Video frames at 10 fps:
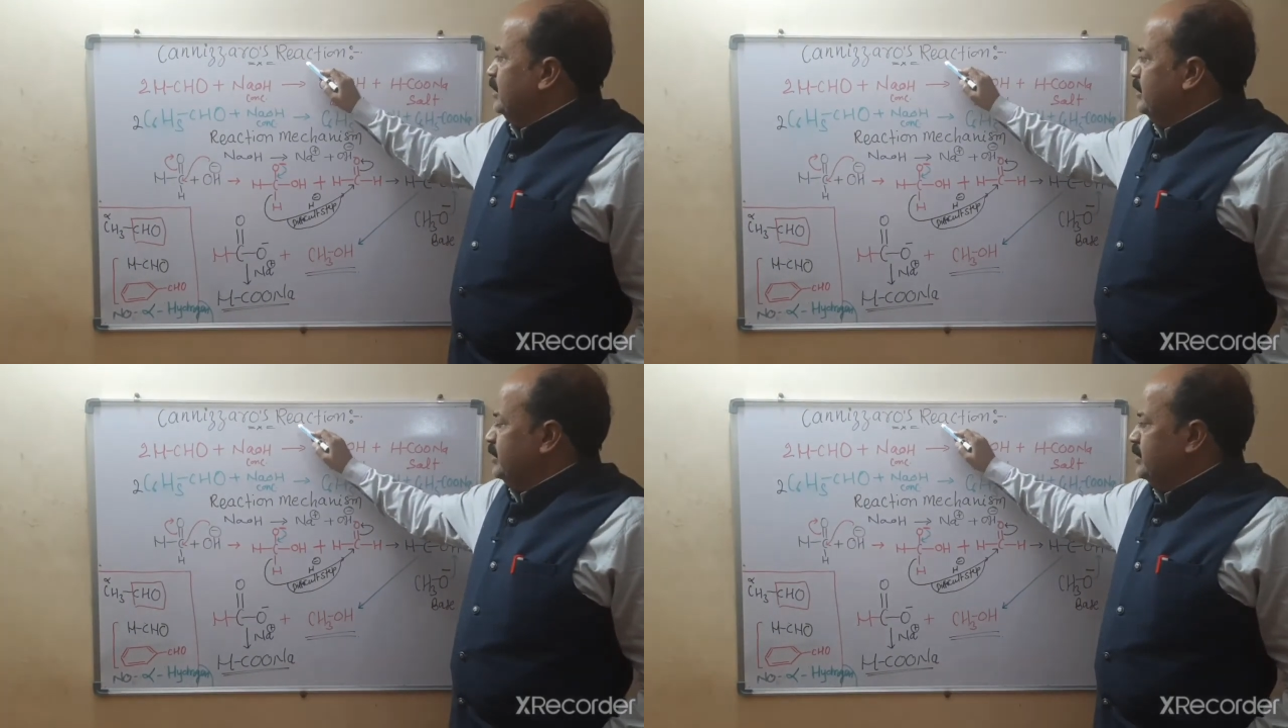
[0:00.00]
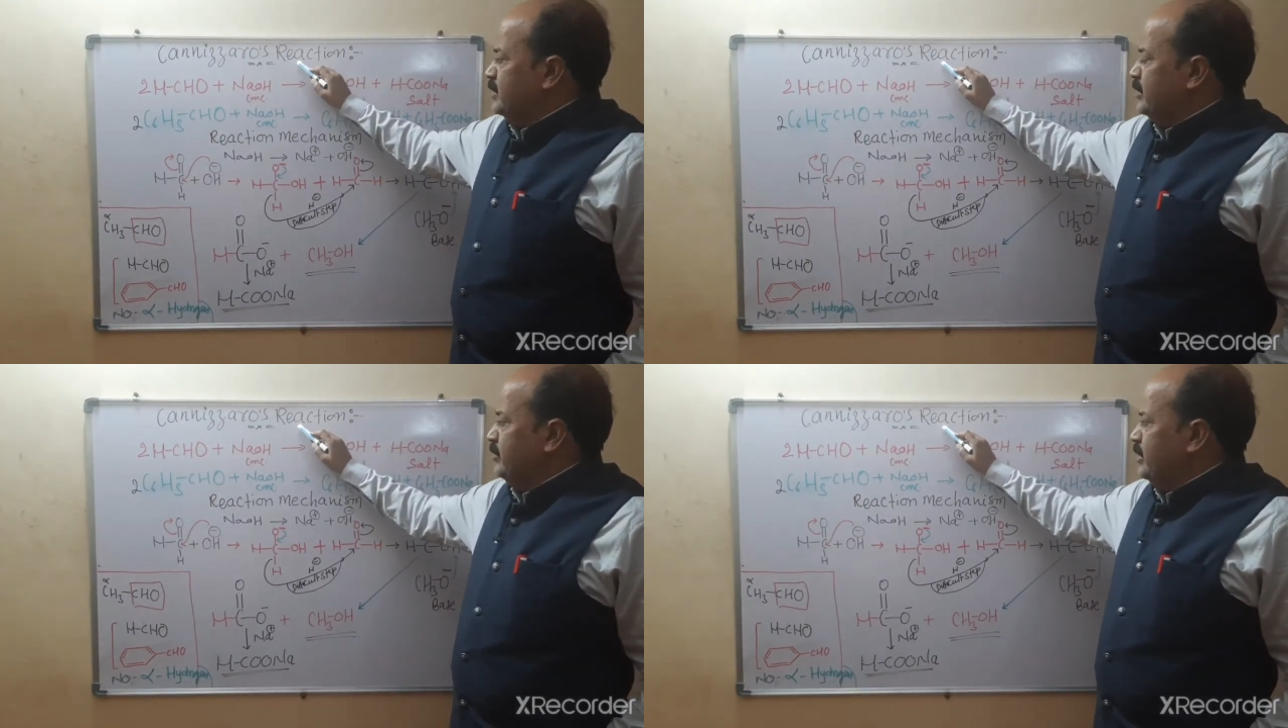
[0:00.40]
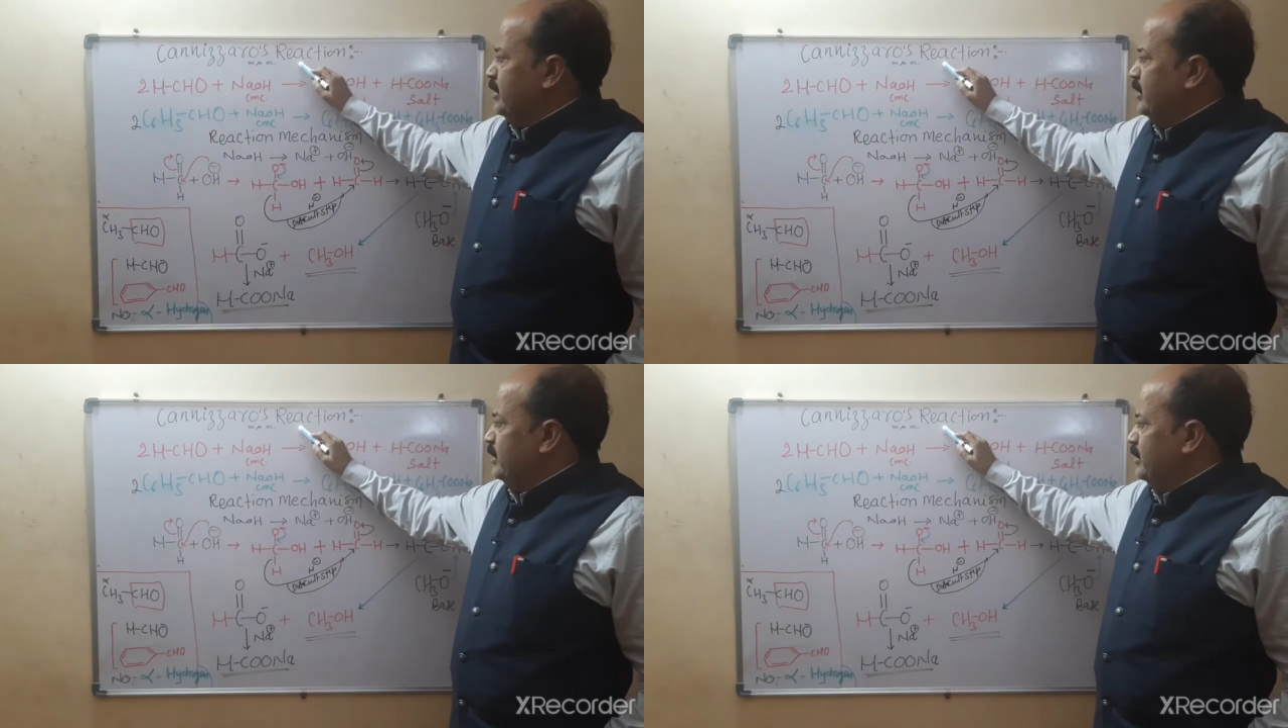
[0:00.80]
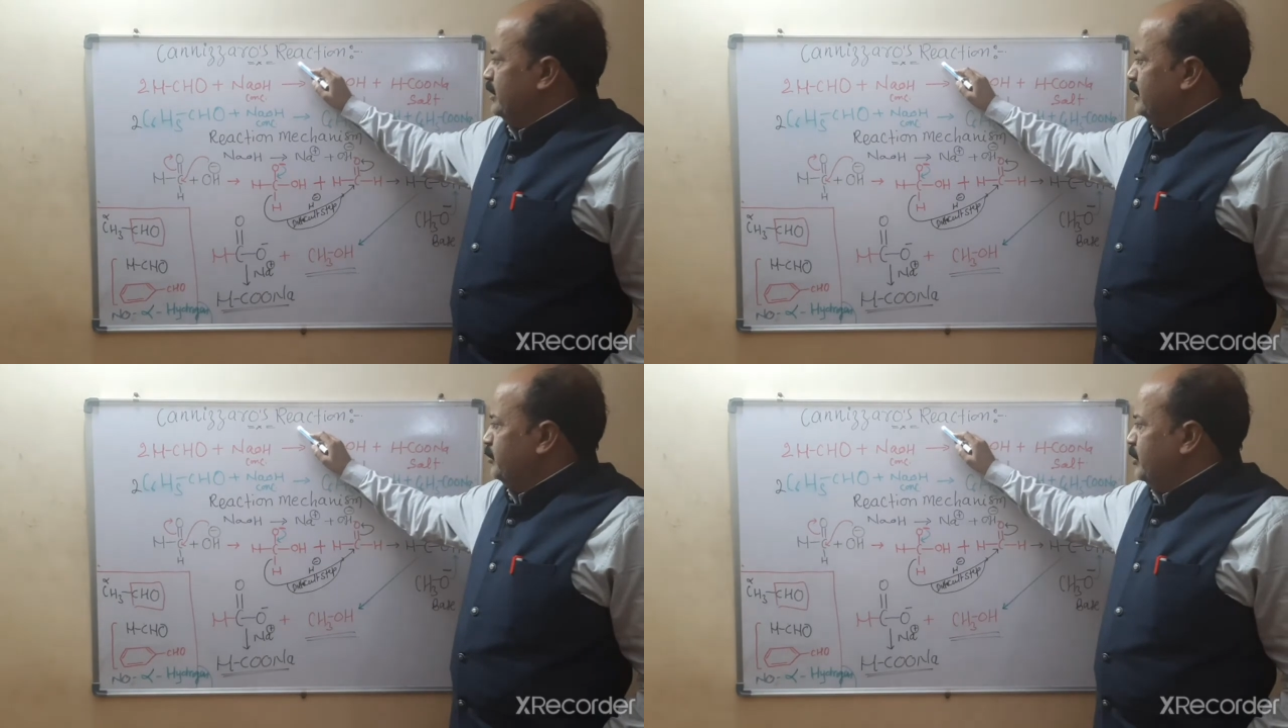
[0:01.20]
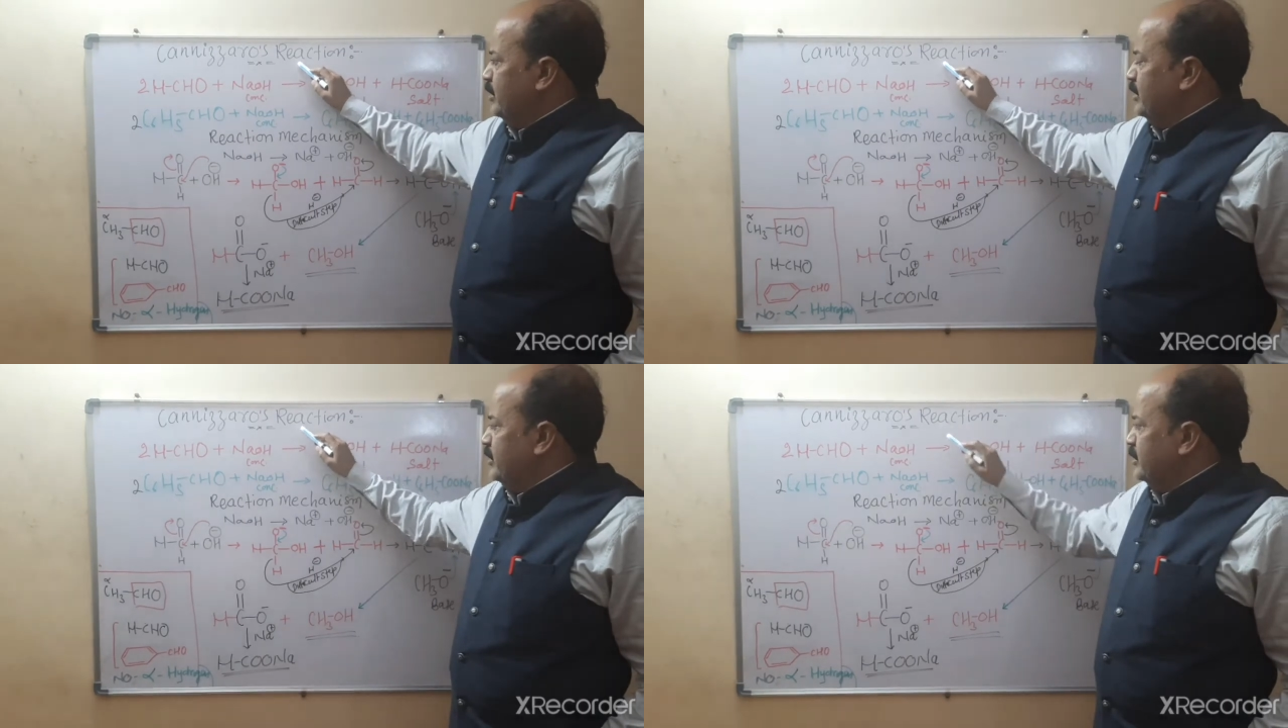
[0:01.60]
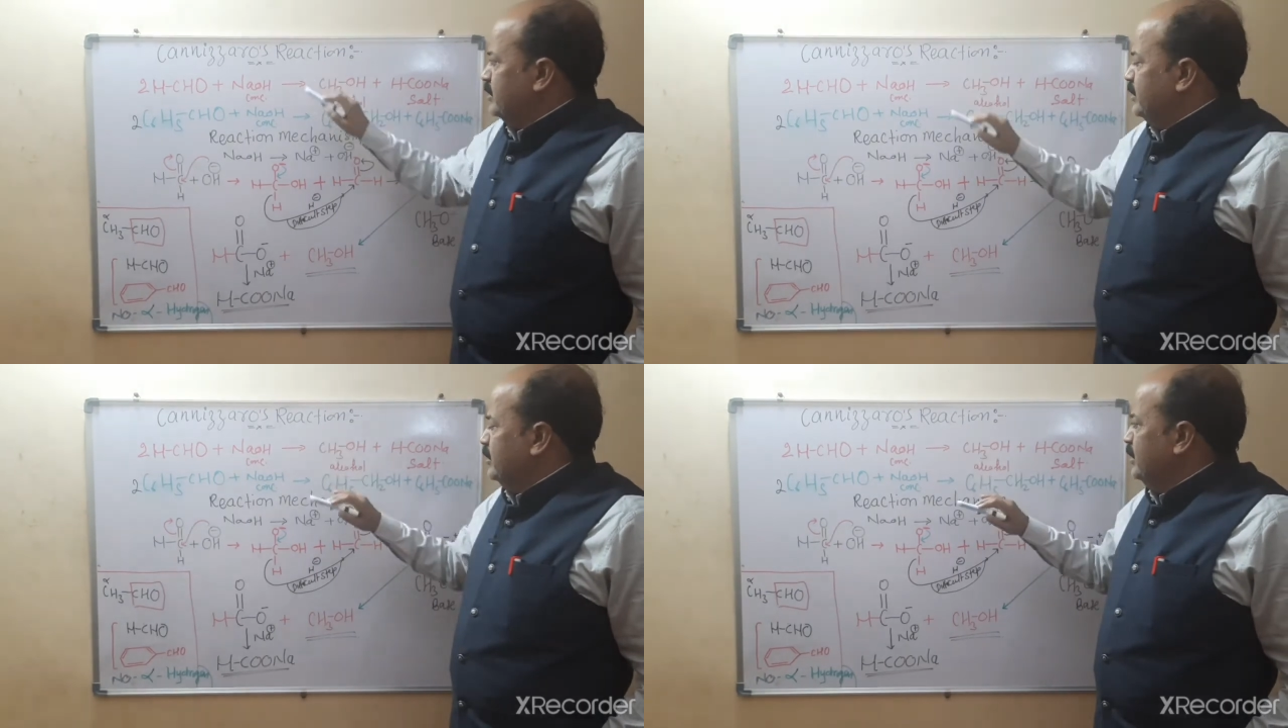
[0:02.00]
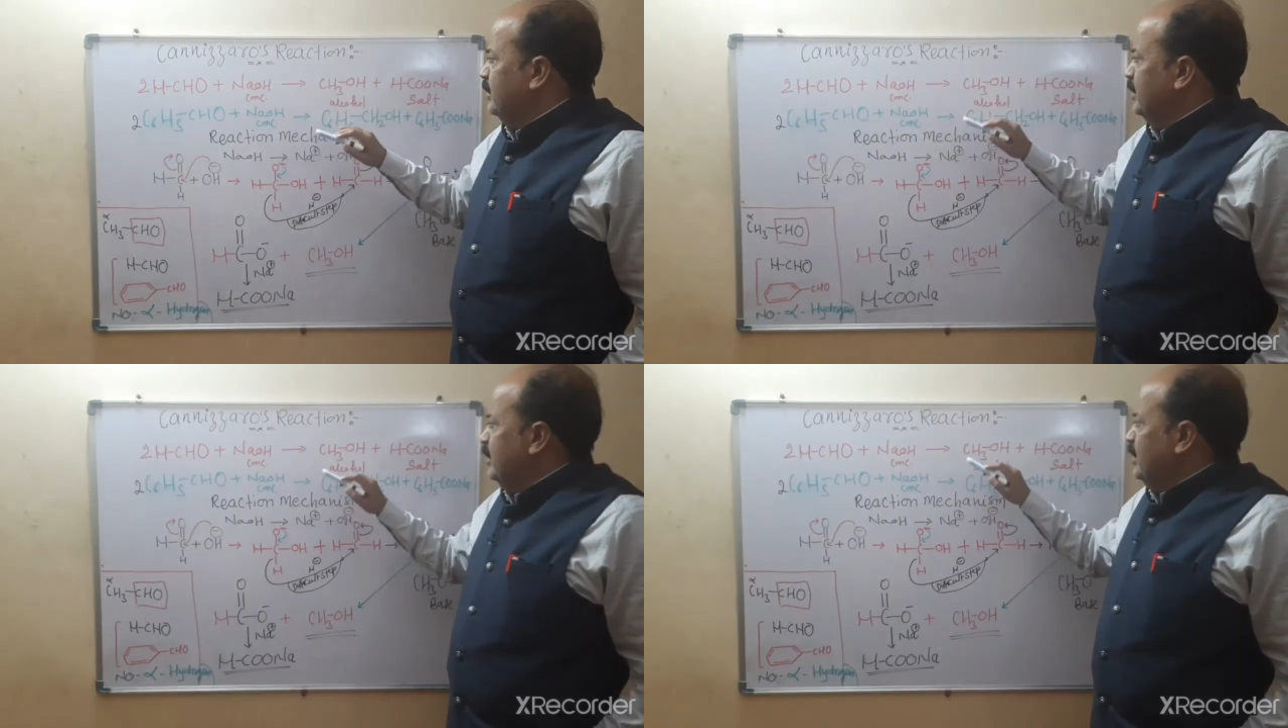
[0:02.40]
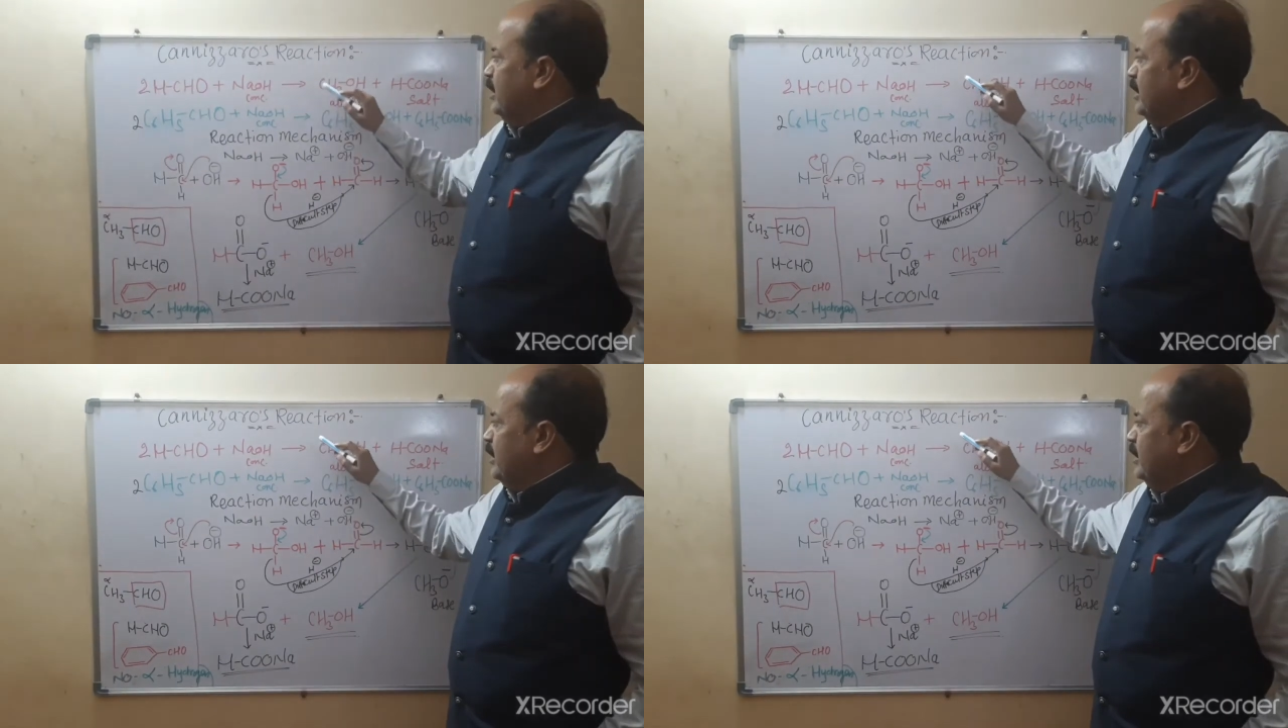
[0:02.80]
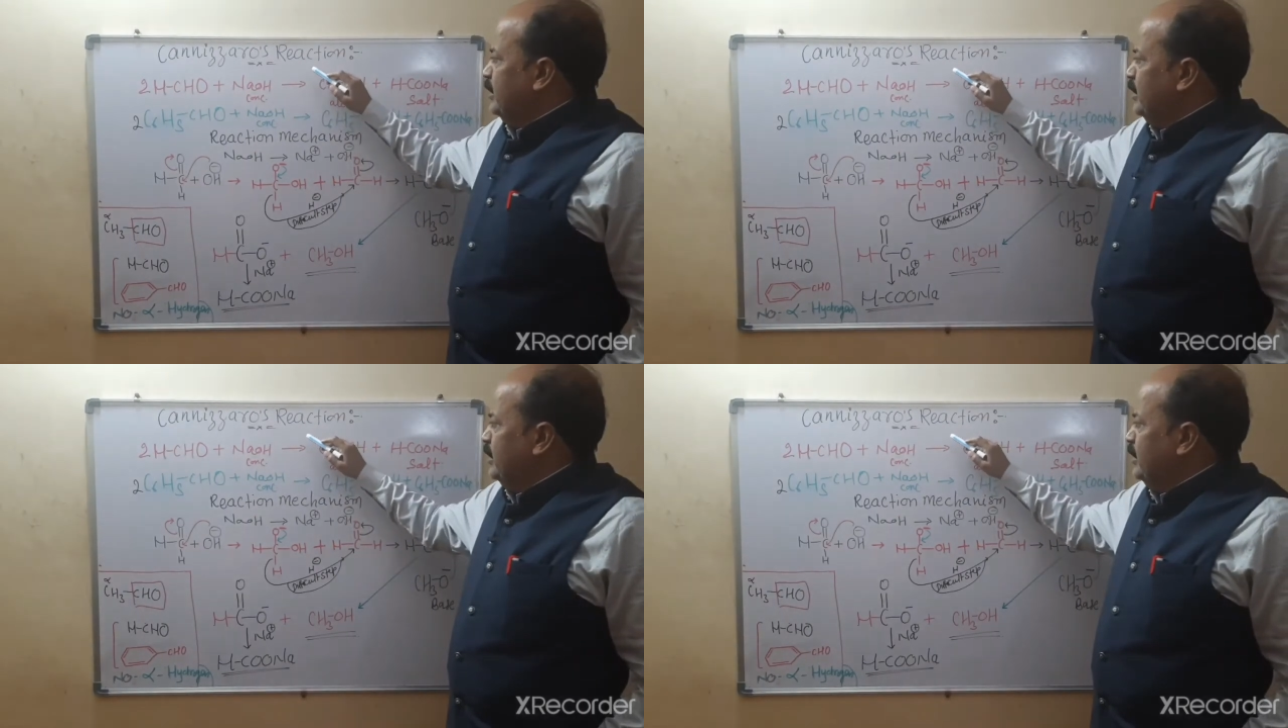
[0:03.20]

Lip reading: This is the very important reaction, and